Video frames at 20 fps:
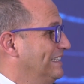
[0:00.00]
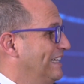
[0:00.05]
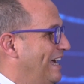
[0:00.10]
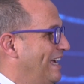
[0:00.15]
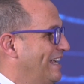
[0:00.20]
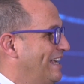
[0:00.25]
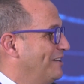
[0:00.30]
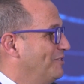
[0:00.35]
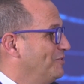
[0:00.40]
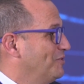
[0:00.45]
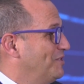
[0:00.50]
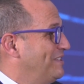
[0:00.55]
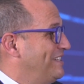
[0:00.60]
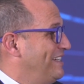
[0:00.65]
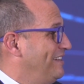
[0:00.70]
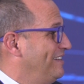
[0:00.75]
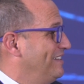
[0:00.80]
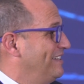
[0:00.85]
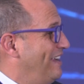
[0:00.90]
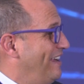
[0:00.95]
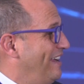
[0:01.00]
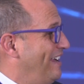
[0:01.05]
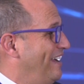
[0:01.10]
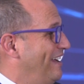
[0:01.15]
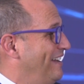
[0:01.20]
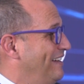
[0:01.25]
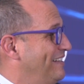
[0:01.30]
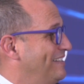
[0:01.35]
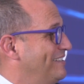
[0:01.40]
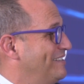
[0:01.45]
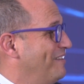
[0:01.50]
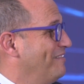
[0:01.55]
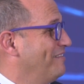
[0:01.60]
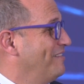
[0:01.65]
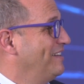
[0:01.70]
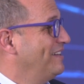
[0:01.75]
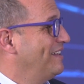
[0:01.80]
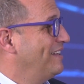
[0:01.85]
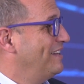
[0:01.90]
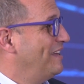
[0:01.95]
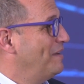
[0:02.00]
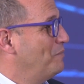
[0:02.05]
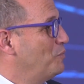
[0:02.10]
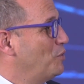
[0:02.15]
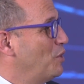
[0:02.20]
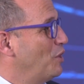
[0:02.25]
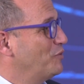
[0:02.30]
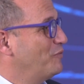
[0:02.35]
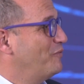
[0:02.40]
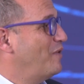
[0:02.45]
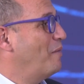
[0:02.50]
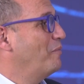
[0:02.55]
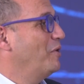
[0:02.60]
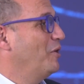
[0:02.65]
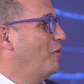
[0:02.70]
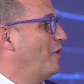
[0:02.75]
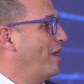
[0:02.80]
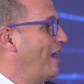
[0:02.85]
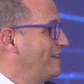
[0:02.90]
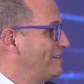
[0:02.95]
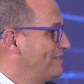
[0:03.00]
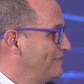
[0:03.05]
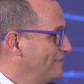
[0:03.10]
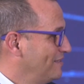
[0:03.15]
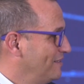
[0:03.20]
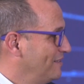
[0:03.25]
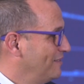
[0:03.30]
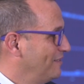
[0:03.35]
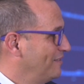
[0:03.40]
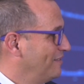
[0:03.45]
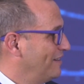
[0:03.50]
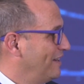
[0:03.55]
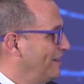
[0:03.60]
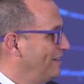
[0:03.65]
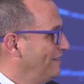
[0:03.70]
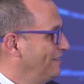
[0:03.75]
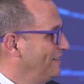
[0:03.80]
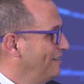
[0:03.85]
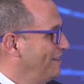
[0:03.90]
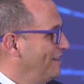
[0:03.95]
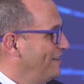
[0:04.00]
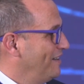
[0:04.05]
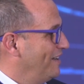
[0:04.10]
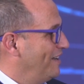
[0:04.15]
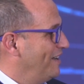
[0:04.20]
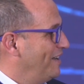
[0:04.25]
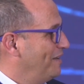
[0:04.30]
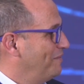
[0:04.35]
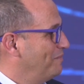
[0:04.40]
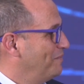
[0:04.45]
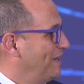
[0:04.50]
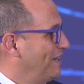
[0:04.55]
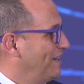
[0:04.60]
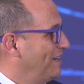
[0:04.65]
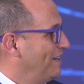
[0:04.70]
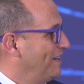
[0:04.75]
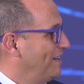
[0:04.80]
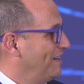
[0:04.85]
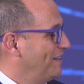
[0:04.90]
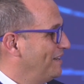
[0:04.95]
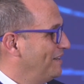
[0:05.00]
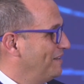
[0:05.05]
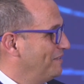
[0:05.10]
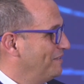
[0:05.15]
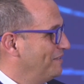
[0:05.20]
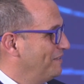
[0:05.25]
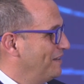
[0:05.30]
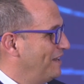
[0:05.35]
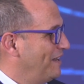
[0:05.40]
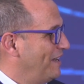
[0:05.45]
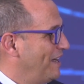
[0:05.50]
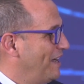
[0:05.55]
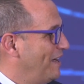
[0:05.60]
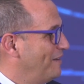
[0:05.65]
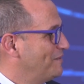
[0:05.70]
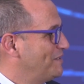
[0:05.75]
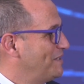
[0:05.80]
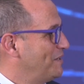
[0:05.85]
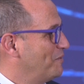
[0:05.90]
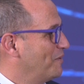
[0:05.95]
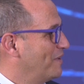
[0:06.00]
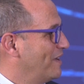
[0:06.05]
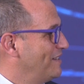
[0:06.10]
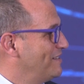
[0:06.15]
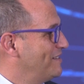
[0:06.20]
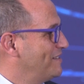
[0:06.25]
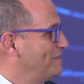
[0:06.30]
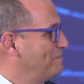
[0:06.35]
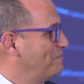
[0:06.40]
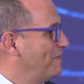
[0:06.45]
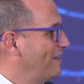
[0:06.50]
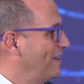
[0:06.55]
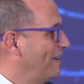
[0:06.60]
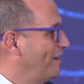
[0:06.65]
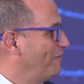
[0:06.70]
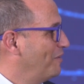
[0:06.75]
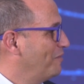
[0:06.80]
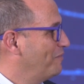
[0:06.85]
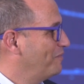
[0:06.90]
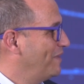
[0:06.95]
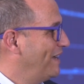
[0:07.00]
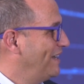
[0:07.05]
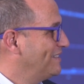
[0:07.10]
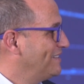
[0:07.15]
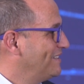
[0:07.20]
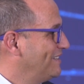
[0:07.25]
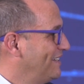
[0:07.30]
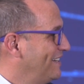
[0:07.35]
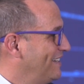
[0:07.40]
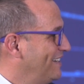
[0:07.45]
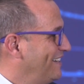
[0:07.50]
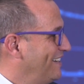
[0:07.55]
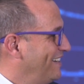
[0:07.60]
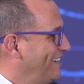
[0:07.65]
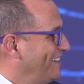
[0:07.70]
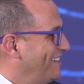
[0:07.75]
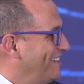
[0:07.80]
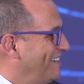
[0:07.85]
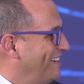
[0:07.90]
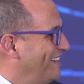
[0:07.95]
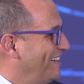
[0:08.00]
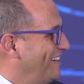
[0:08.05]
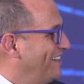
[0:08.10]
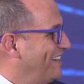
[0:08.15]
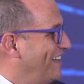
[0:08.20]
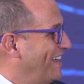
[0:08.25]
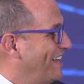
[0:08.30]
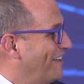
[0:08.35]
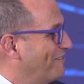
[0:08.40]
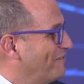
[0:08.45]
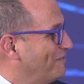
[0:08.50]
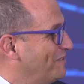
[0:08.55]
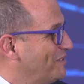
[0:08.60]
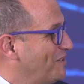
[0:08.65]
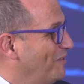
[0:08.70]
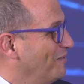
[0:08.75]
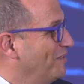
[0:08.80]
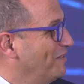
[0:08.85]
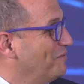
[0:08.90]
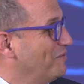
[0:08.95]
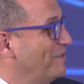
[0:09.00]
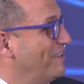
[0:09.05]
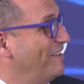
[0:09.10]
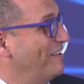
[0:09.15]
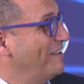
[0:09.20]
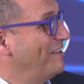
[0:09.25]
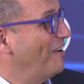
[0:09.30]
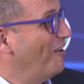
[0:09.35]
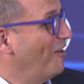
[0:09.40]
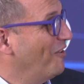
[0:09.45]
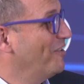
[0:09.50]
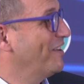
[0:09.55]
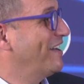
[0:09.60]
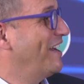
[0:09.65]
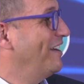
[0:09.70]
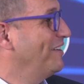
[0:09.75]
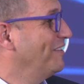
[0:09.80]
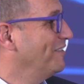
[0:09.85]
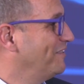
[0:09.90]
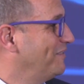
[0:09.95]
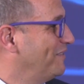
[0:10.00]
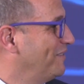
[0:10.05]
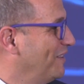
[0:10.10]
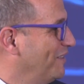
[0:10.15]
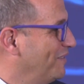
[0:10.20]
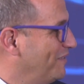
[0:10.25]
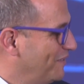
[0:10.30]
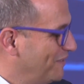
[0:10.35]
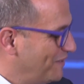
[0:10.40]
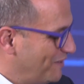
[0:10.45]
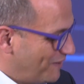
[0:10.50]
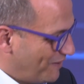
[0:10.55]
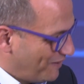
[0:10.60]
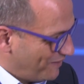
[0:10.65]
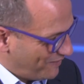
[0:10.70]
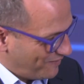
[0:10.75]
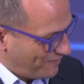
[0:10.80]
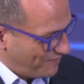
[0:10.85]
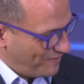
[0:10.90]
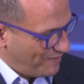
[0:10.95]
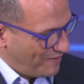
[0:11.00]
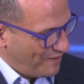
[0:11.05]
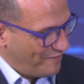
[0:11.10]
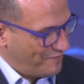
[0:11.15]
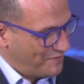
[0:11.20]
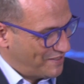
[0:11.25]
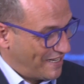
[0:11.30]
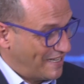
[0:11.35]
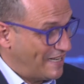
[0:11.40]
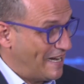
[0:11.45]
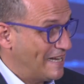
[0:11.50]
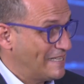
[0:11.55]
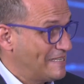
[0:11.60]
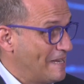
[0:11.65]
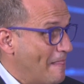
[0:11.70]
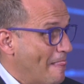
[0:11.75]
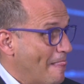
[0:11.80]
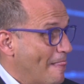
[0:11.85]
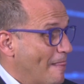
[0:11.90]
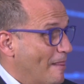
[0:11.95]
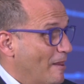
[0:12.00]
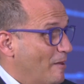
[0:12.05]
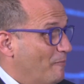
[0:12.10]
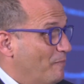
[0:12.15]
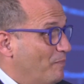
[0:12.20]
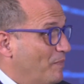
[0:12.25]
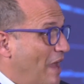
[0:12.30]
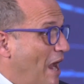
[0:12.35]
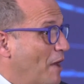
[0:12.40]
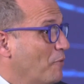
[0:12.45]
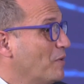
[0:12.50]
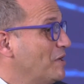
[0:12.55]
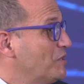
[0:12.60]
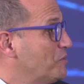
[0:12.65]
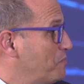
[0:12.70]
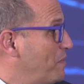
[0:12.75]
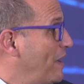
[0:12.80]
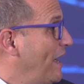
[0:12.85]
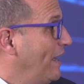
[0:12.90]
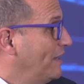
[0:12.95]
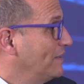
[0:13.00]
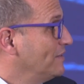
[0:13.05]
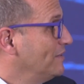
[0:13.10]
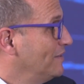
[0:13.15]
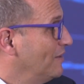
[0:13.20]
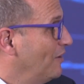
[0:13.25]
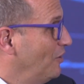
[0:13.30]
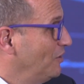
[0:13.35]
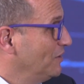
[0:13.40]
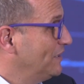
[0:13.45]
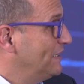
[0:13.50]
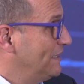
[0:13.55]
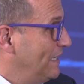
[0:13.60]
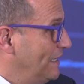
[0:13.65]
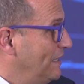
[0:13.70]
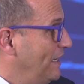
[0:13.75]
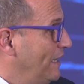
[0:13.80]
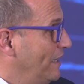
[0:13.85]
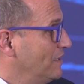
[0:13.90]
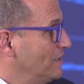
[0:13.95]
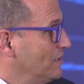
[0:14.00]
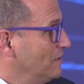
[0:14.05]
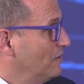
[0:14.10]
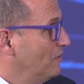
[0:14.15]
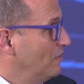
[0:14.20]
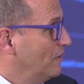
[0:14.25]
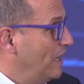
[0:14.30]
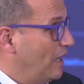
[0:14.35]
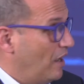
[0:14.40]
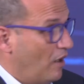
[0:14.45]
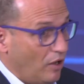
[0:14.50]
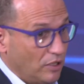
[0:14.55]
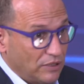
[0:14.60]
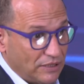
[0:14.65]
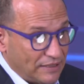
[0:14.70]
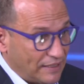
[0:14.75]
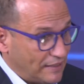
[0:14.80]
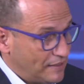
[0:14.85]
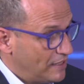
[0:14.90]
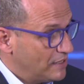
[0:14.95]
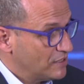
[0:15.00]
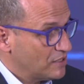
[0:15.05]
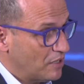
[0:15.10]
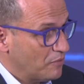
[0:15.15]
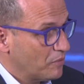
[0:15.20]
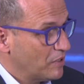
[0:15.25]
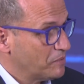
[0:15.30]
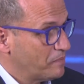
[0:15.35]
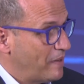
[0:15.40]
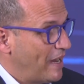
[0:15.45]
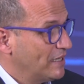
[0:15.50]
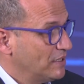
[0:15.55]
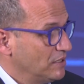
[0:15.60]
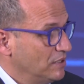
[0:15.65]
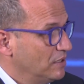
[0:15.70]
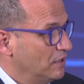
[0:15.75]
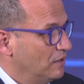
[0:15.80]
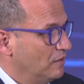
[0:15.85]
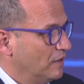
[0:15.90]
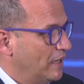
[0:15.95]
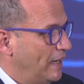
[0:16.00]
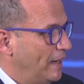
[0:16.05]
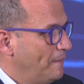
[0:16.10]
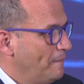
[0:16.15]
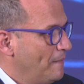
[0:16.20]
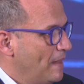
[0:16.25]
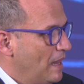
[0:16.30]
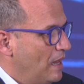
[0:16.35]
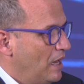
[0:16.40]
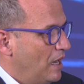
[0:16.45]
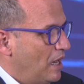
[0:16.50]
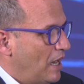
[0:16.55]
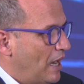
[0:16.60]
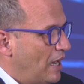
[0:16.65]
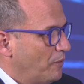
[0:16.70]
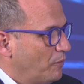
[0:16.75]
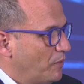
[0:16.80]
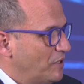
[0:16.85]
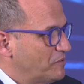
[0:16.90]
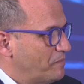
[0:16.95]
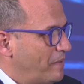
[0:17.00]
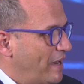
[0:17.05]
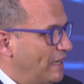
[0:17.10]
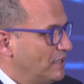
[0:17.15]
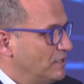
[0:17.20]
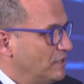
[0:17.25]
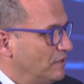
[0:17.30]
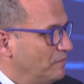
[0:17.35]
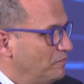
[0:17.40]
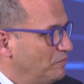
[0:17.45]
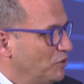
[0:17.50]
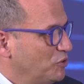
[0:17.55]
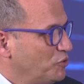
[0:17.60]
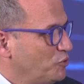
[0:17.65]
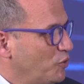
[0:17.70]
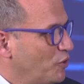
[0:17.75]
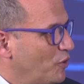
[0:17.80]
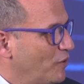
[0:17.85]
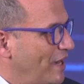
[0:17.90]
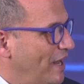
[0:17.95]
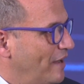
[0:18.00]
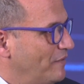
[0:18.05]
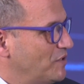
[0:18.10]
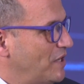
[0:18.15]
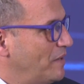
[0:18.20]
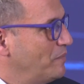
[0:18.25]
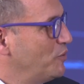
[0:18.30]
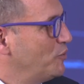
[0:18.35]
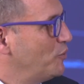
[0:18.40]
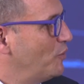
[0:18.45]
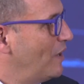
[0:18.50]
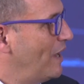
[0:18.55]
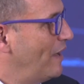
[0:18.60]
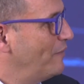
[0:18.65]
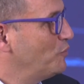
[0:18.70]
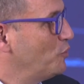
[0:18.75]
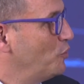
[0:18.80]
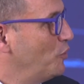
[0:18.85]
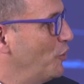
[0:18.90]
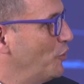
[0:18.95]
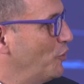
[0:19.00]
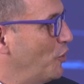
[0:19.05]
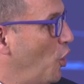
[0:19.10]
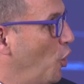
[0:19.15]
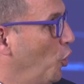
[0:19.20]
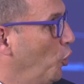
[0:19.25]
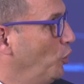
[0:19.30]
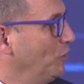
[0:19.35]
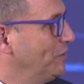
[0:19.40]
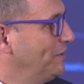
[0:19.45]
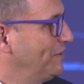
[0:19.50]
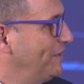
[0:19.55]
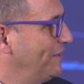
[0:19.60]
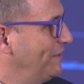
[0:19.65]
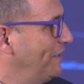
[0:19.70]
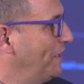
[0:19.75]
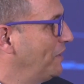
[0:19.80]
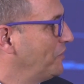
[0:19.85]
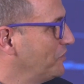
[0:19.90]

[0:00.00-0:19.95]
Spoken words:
I cannot tell something that I'm not familiarized. No. Okay, I have 0 cases in my life of PET. I can solve it with other kind of techniques. I respect all the techniques. Okay, all the techniques I respect. Okay. I respect, but you don't have time in your life to learn all the techniques.